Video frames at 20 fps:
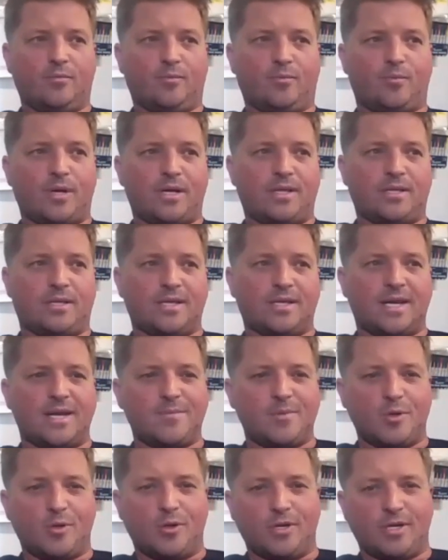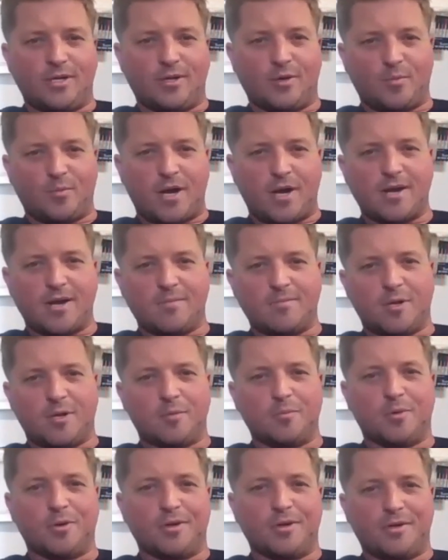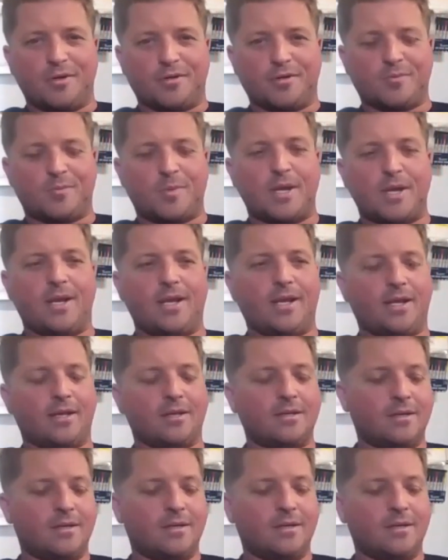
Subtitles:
by the time you look at your bottom number and you're spending